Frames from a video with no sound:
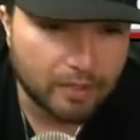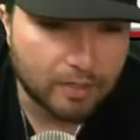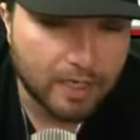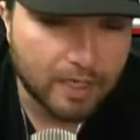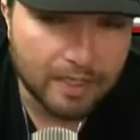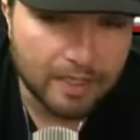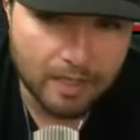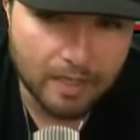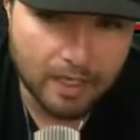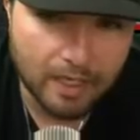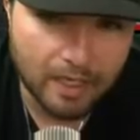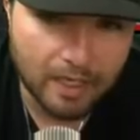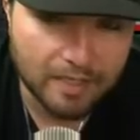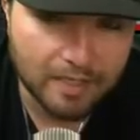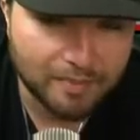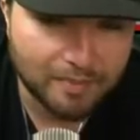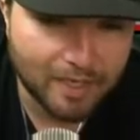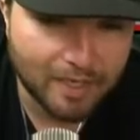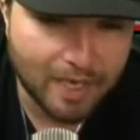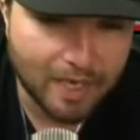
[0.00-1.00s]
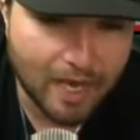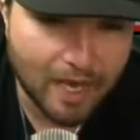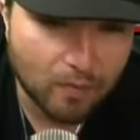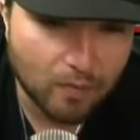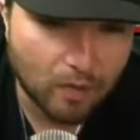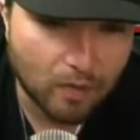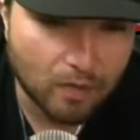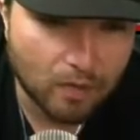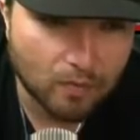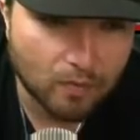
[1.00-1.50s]
And he's playing
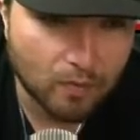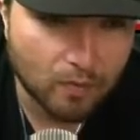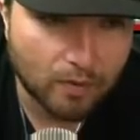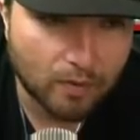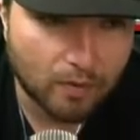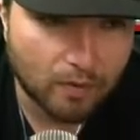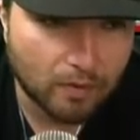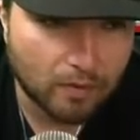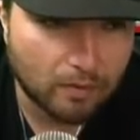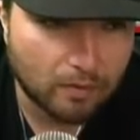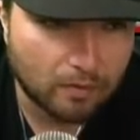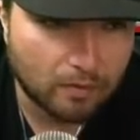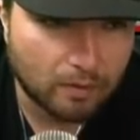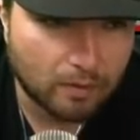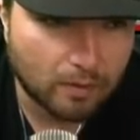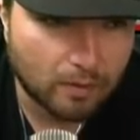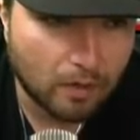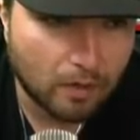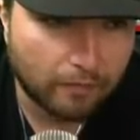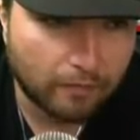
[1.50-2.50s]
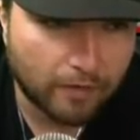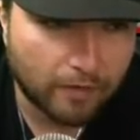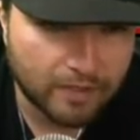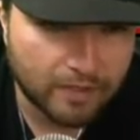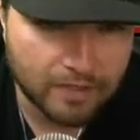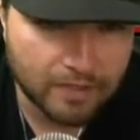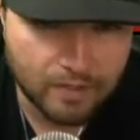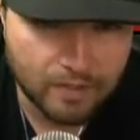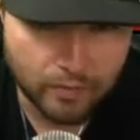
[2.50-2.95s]
Hanwha, who's one of the offenses that we